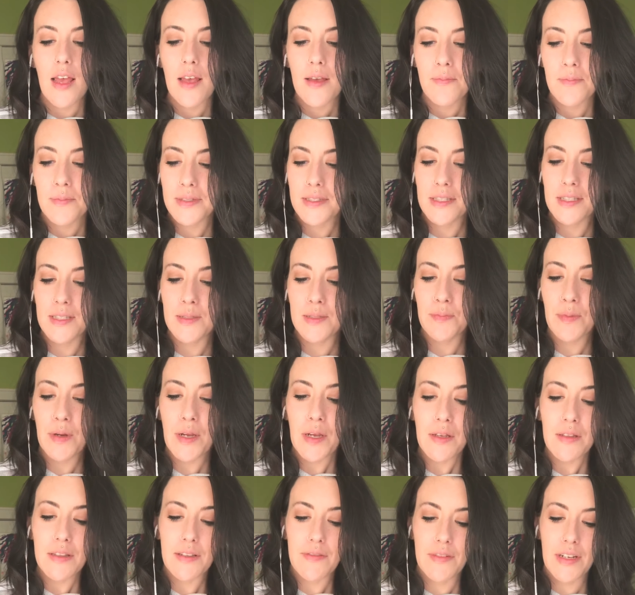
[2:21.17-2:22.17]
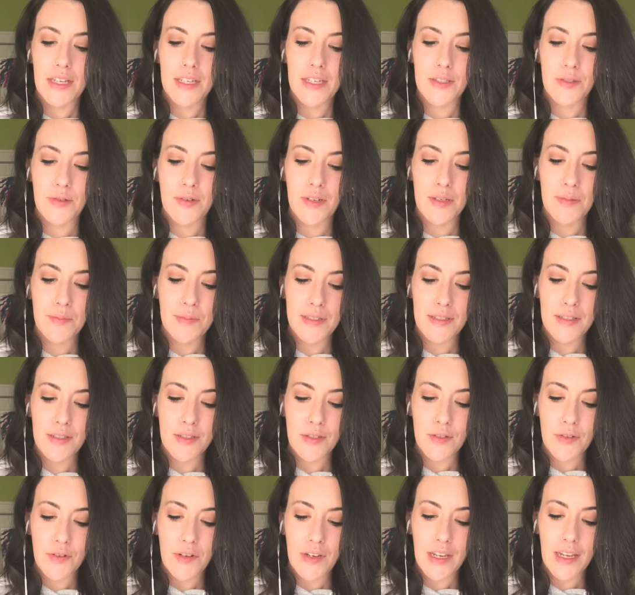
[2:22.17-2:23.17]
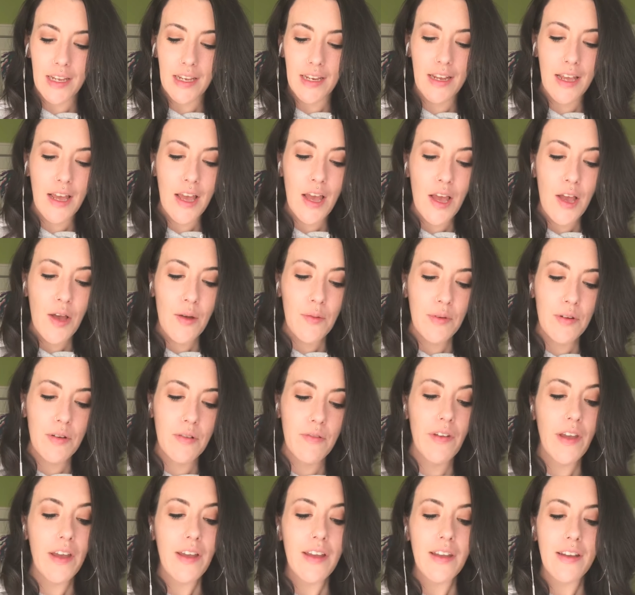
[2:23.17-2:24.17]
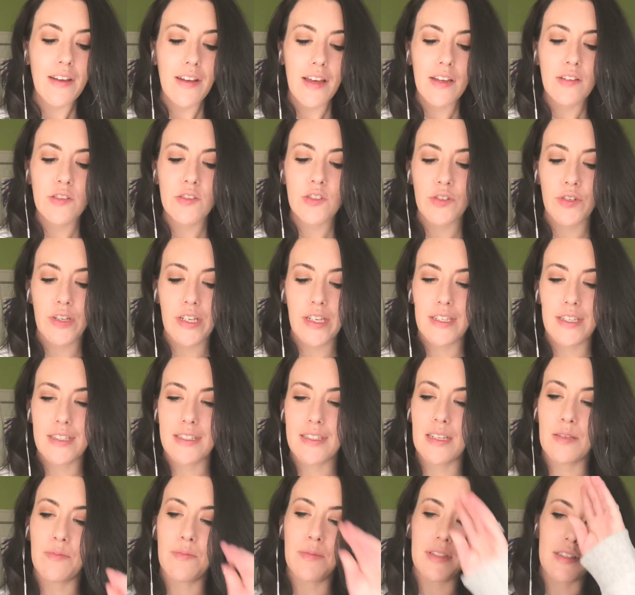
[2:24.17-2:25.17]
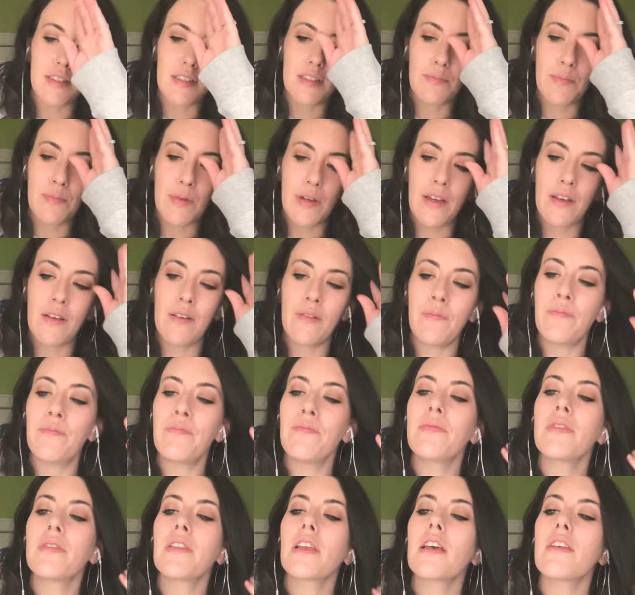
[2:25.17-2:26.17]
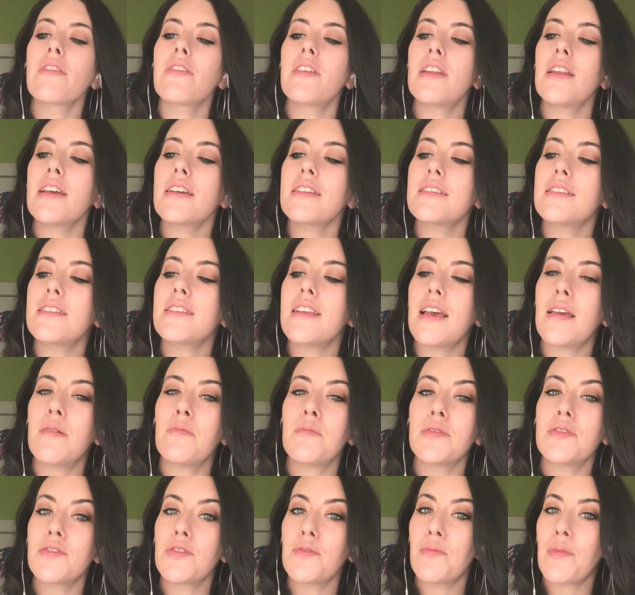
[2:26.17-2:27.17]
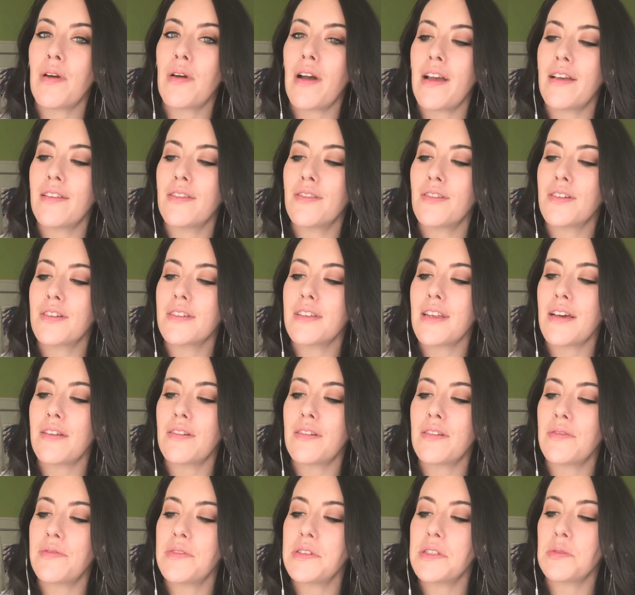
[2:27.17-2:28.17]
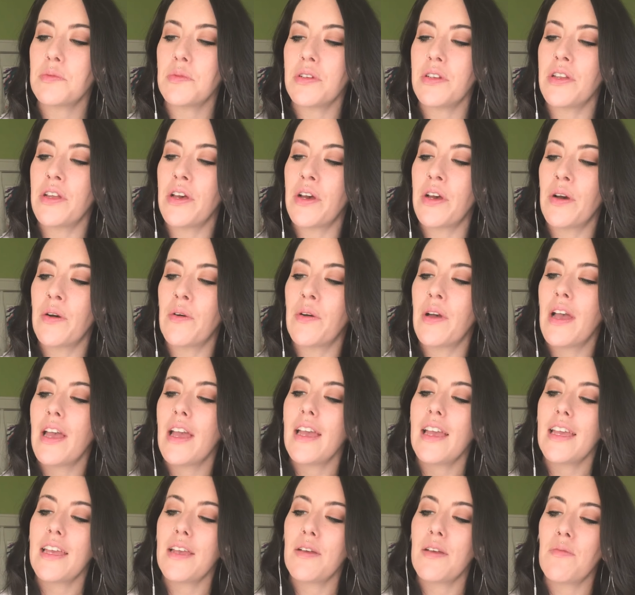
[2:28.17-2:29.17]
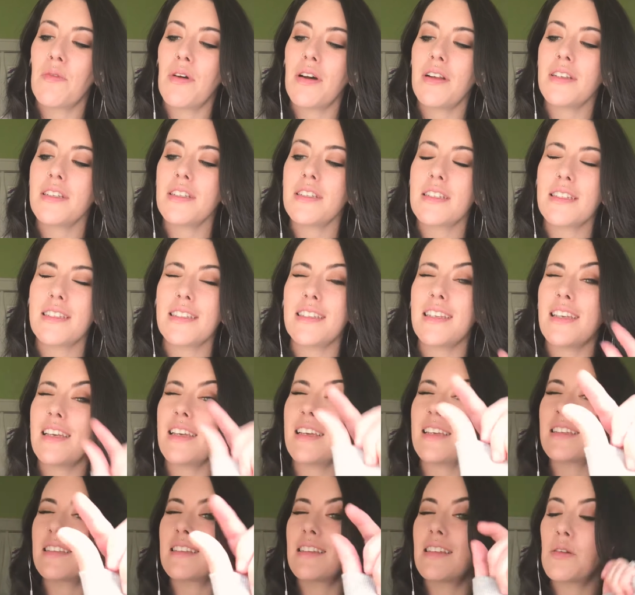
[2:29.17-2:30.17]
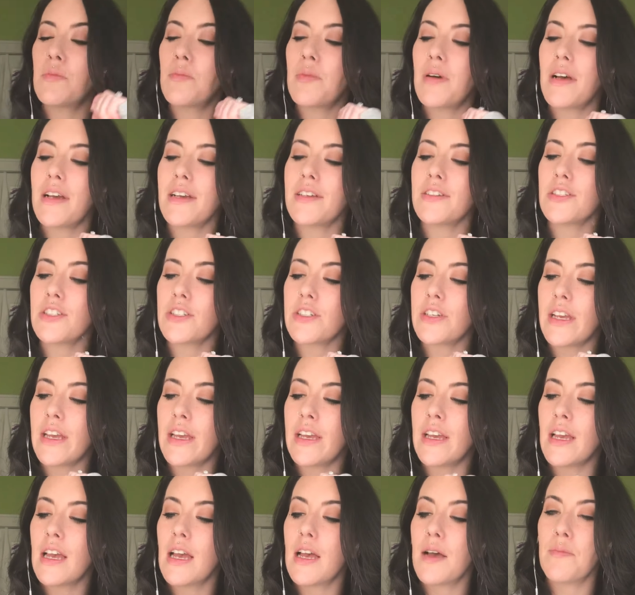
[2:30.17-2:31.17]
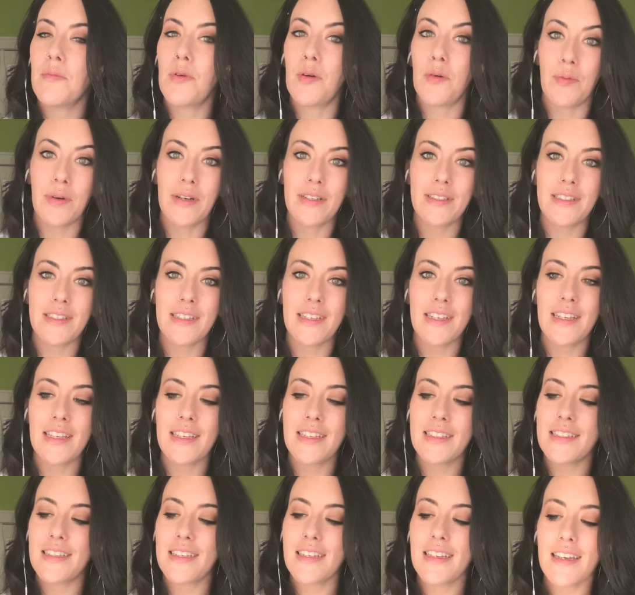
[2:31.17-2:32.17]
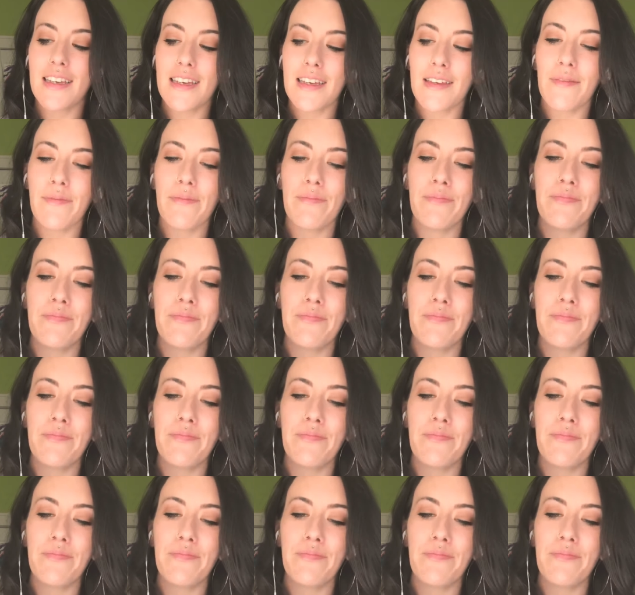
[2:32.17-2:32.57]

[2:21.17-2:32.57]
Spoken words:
soon. Mrs. Brown lived next door to Mrs. Green. What a very nice tree, said Mrs. Brown. The next day, Mr. Pine looked out of his window. He wanted to see his little pine tree, but what did he see?